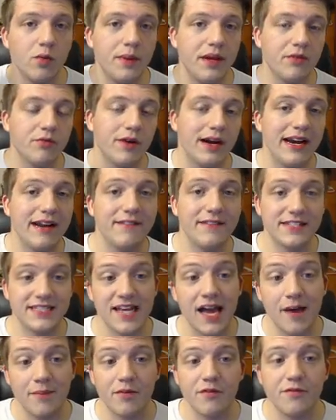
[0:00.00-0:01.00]
will be right at the
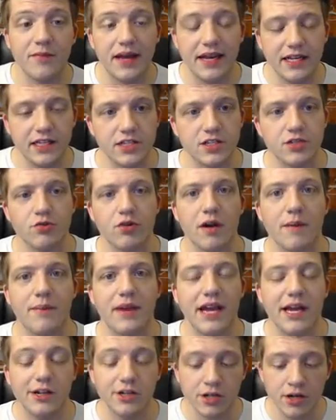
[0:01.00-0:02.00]
top of my Instagram
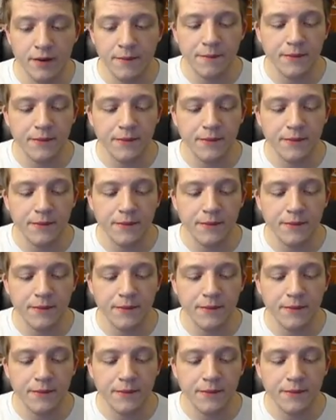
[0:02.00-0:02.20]
page.